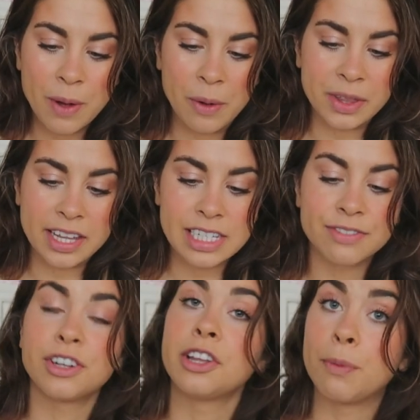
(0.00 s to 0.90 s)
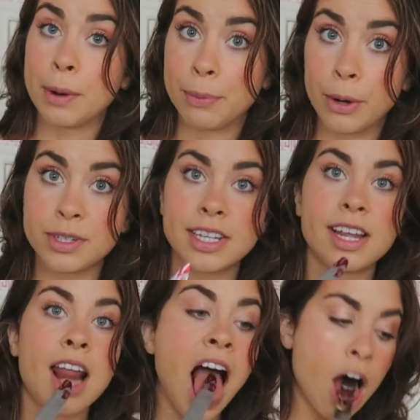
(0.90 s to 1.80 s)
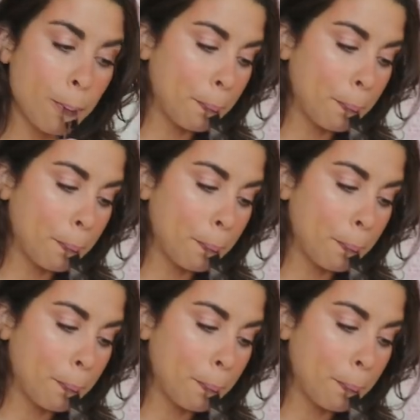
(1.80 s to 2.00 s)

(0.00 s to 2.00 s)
well with this for a little bit of protein